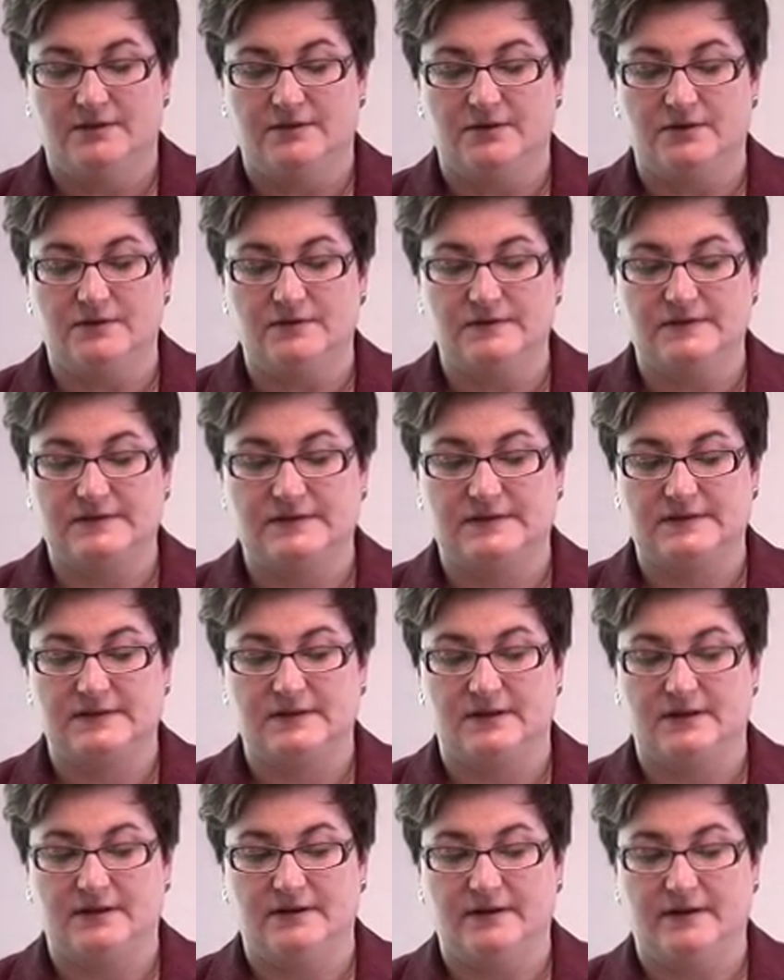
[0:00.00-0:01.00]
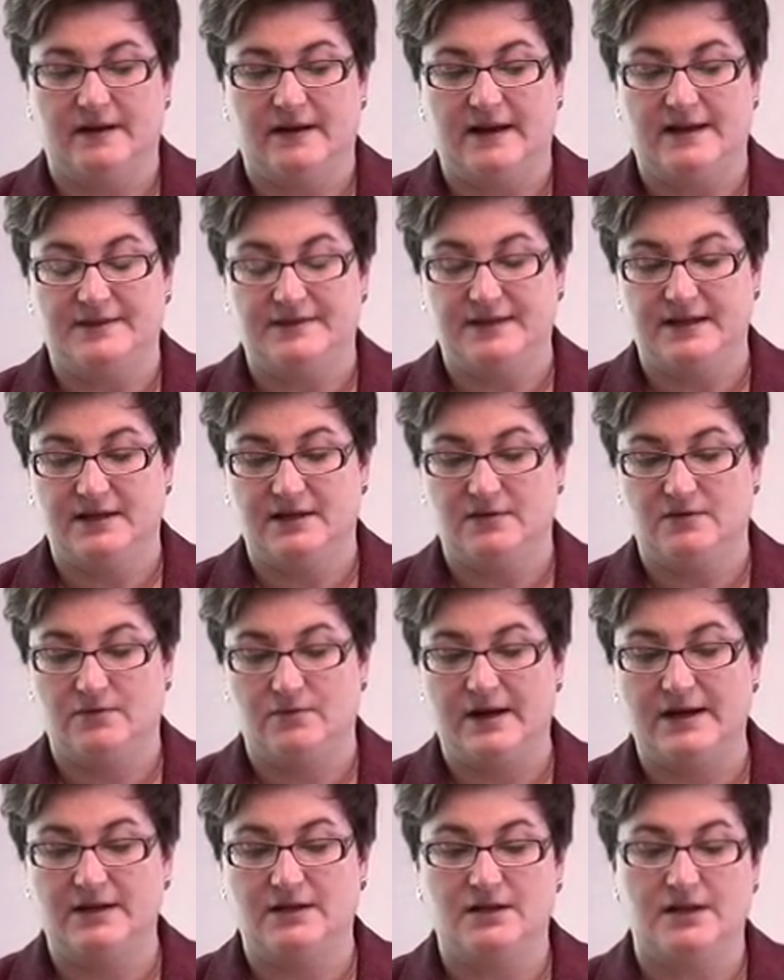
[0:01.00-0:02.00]
there's, I think,
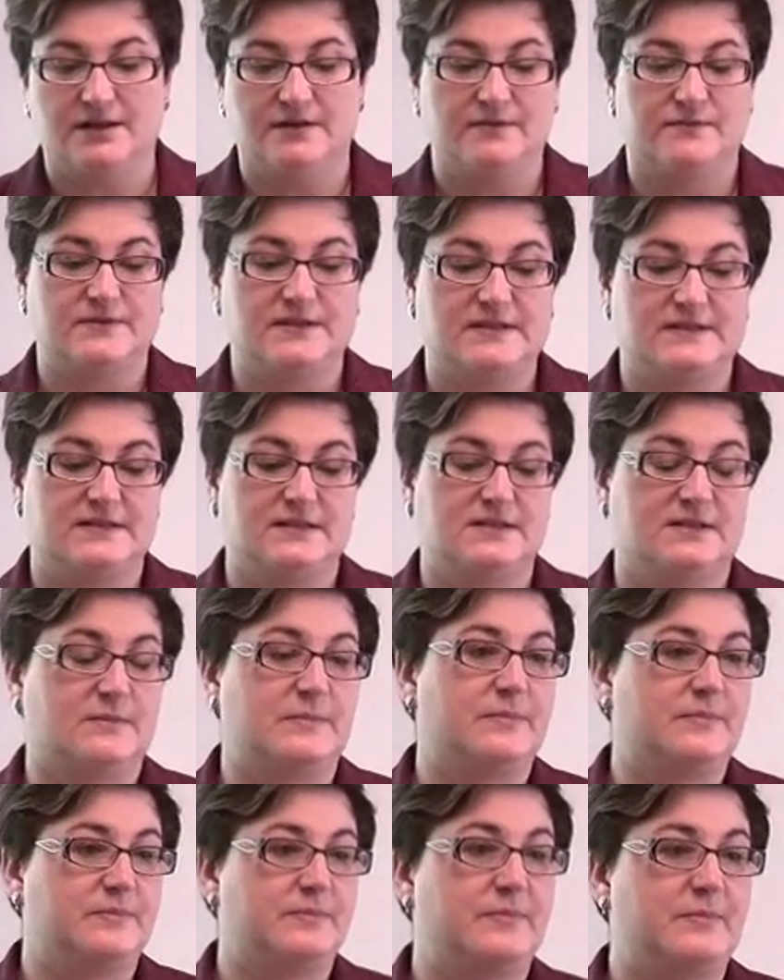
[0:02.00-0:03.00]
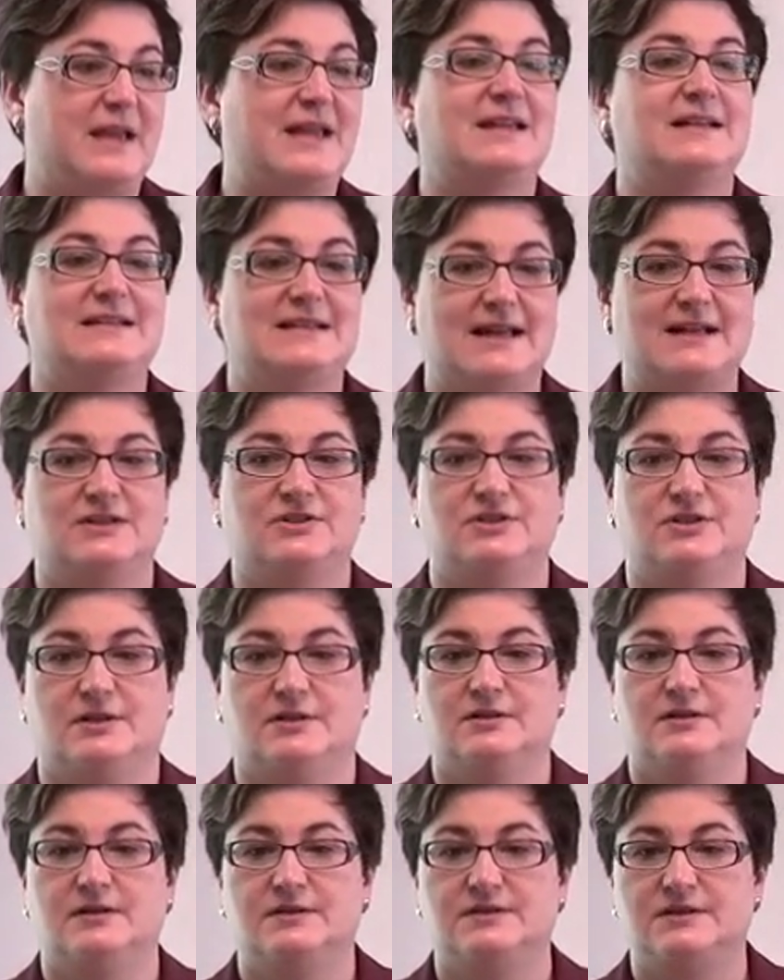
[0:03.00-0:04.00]
quite a lot of reason to pay
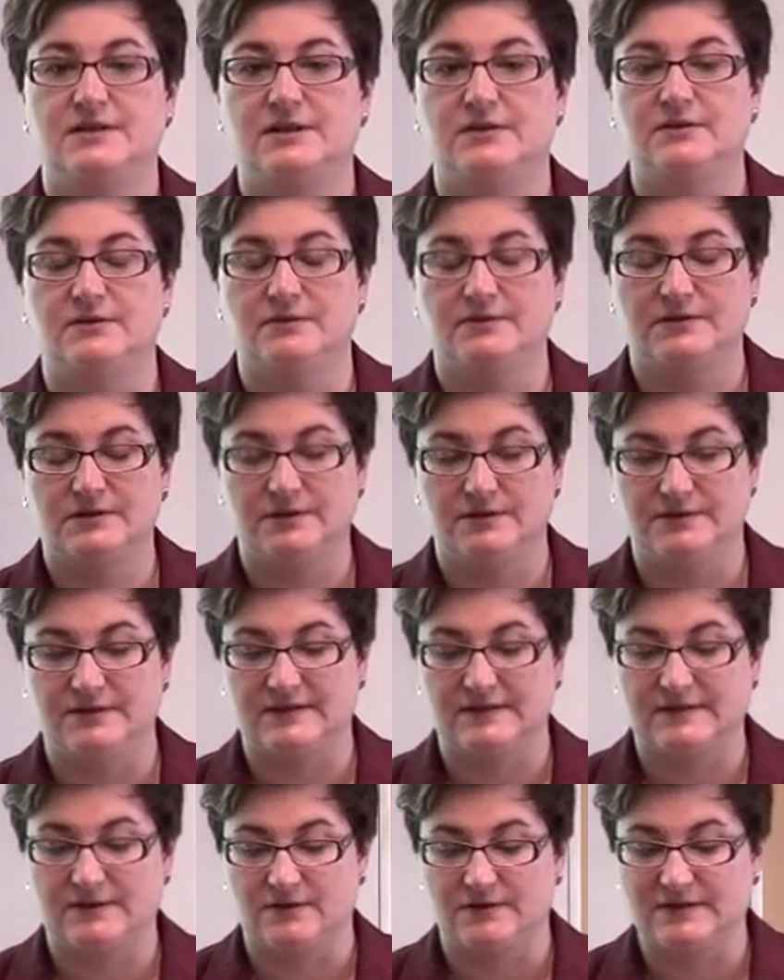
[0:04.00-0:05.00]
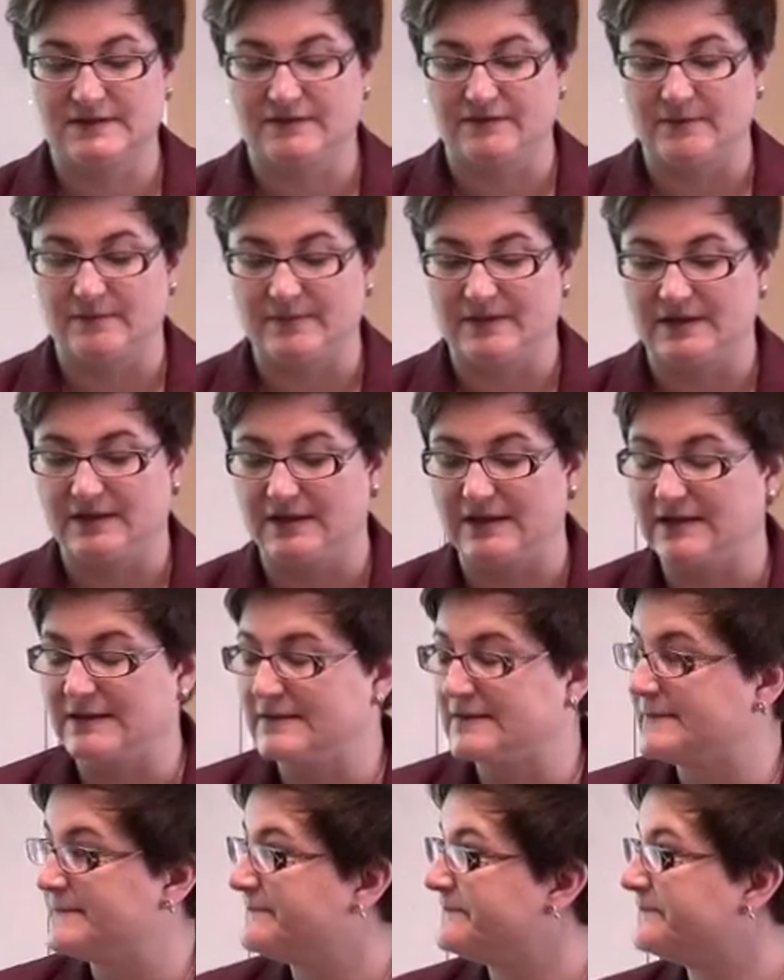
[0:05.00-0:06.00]
attention to, to discursive
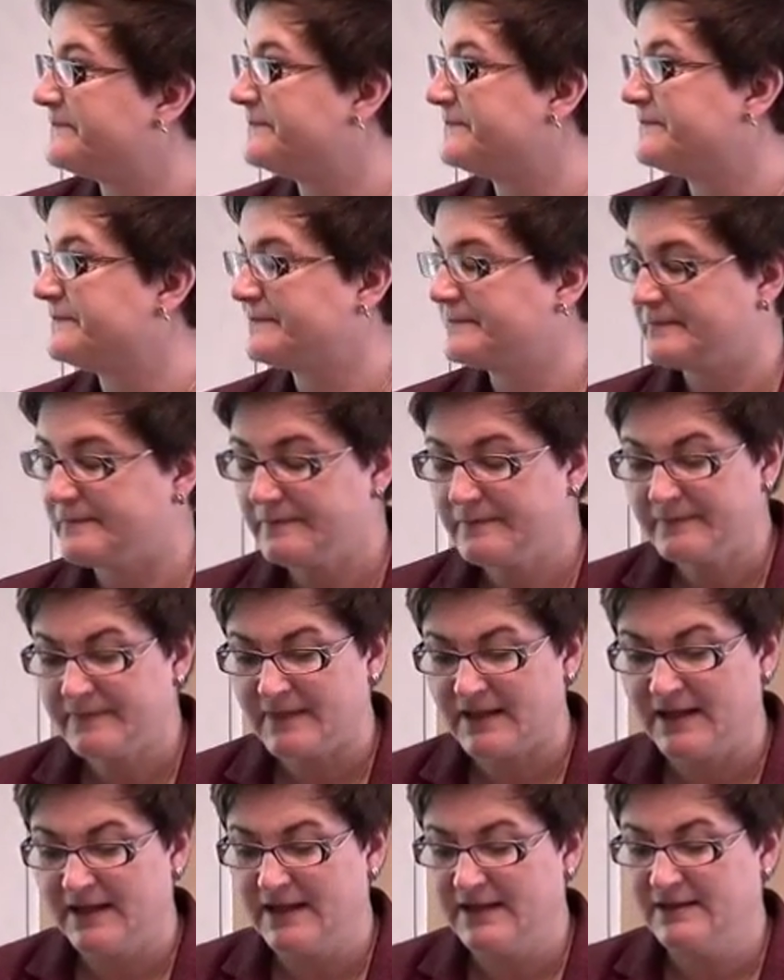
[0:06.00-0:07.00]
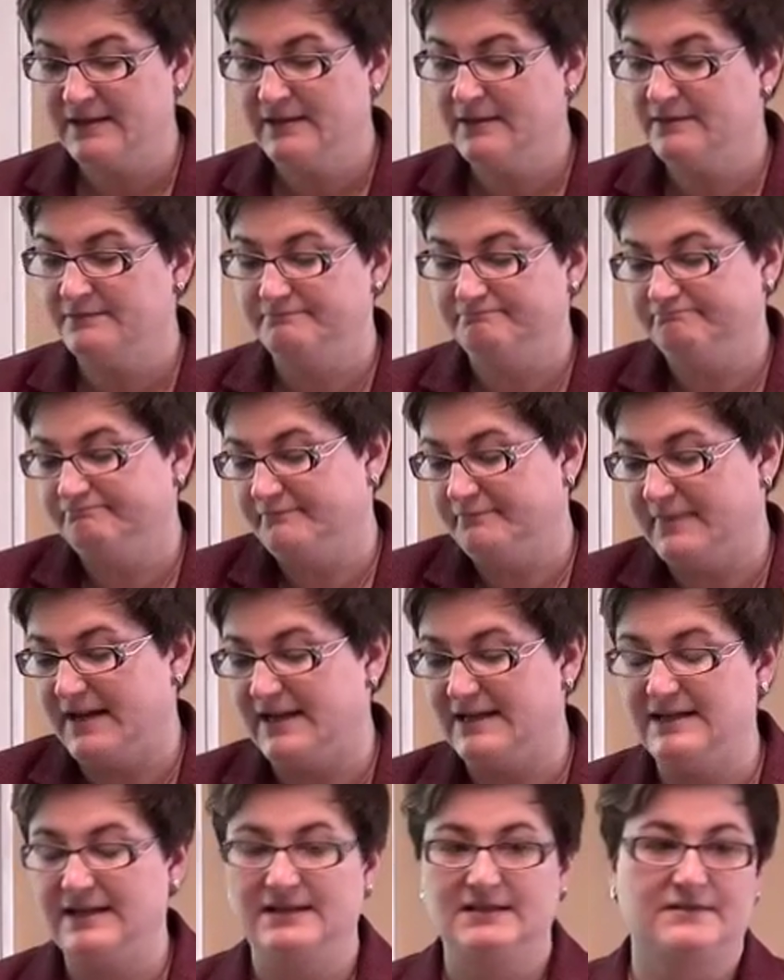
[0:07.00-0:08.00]
abilities in
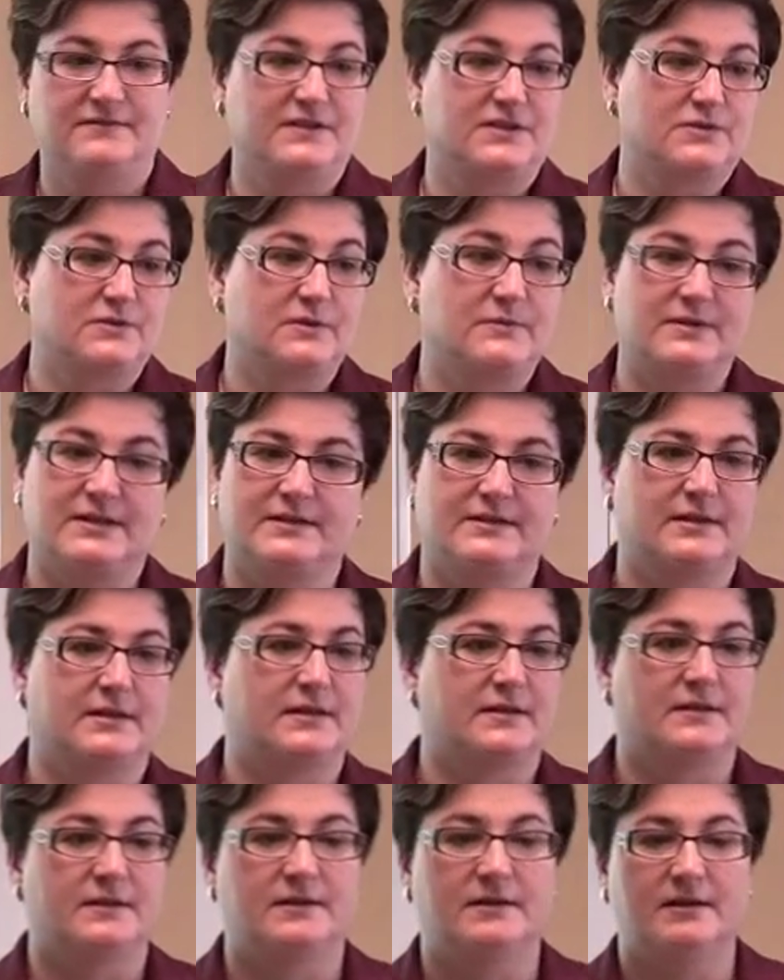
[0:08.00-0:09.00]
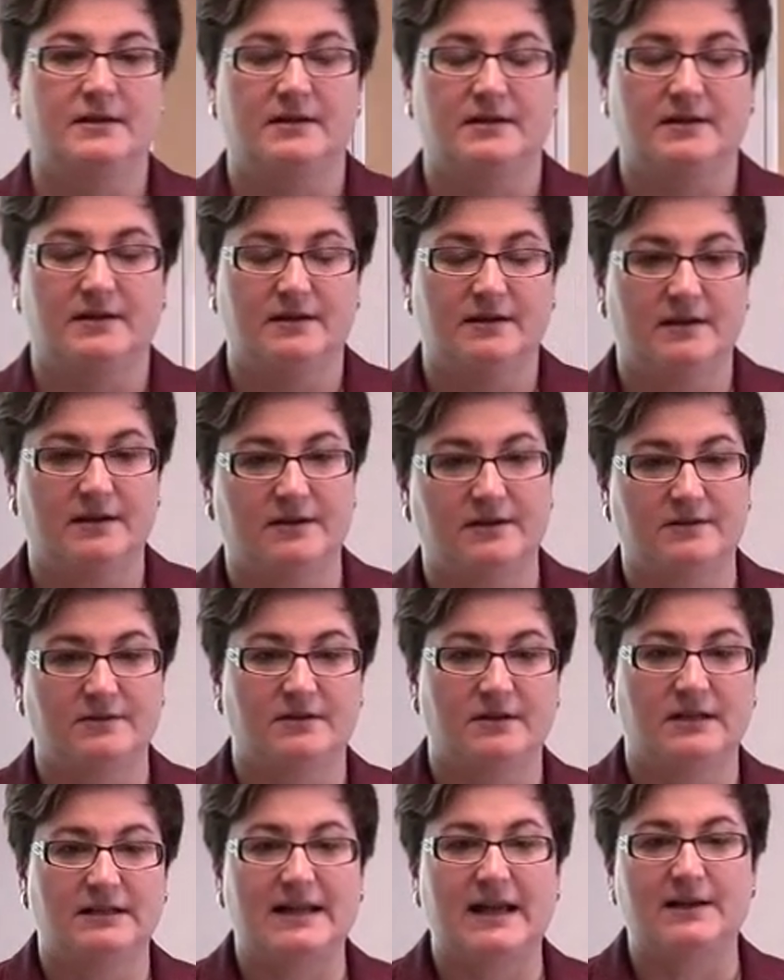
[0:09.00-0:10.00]
any individual with a,
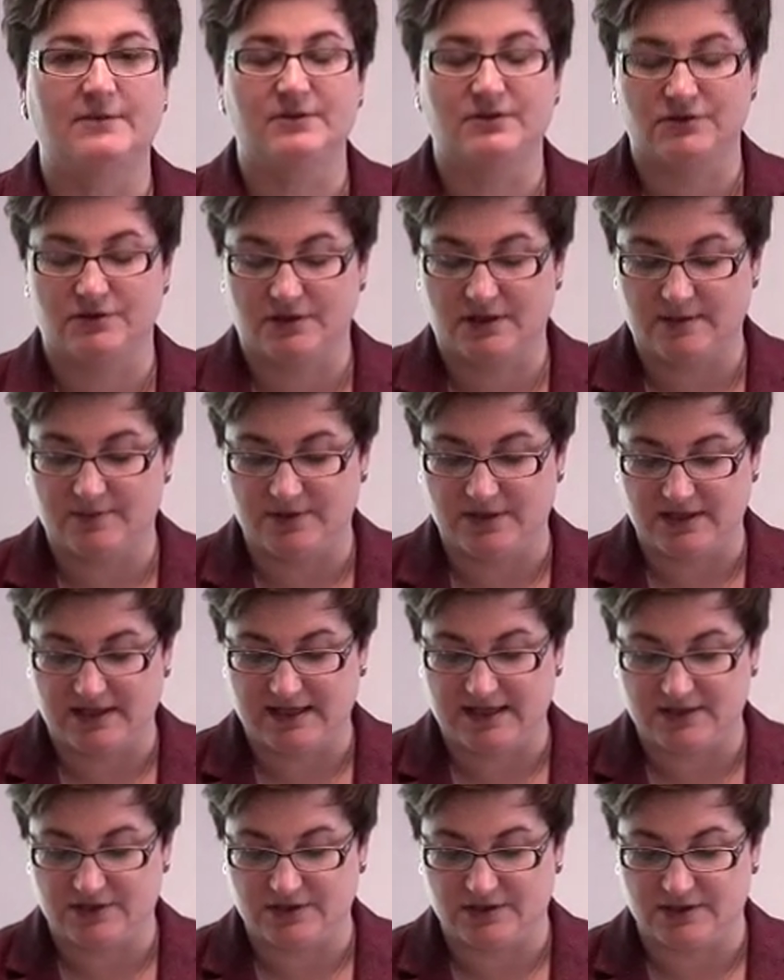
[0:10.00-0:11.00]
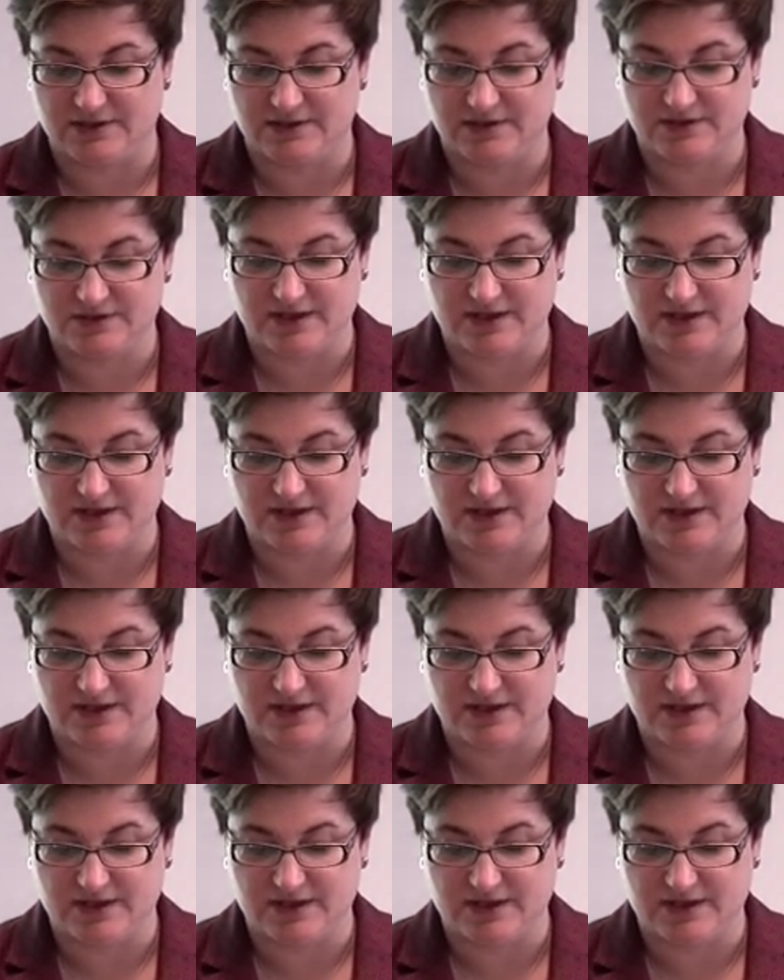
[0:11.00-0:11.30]
a, a language or a communication